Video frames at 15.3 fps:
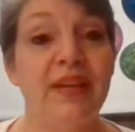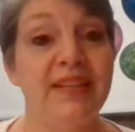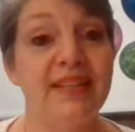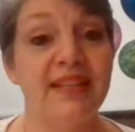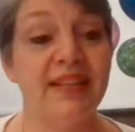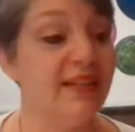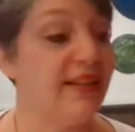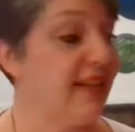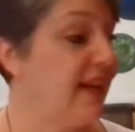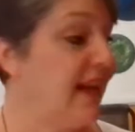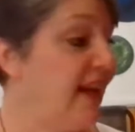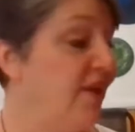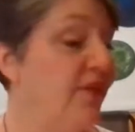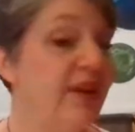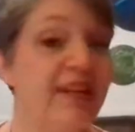basically
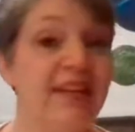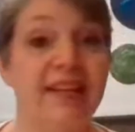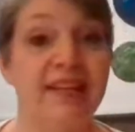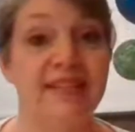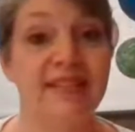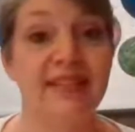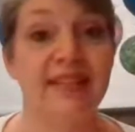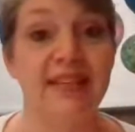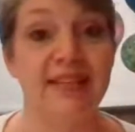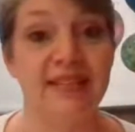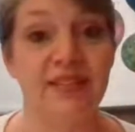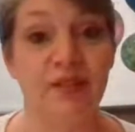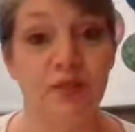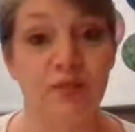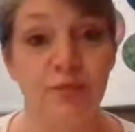how it is
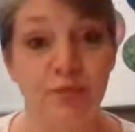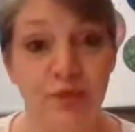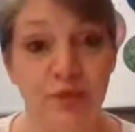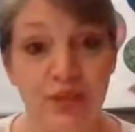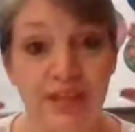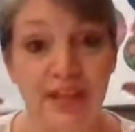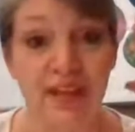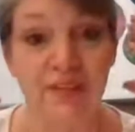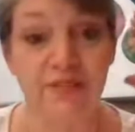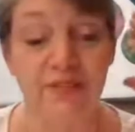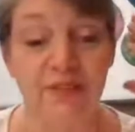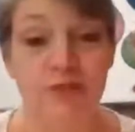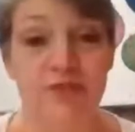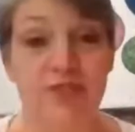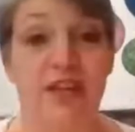you put the
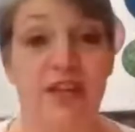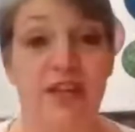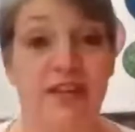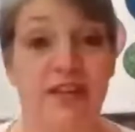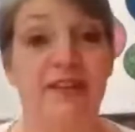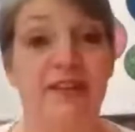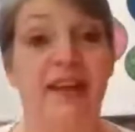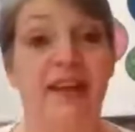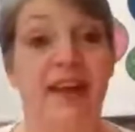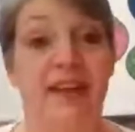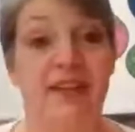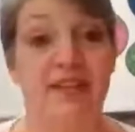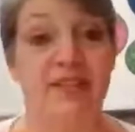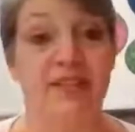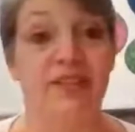headphones on,
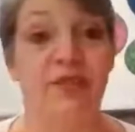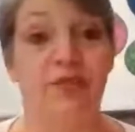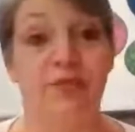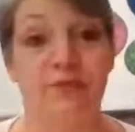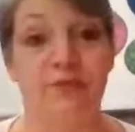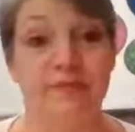and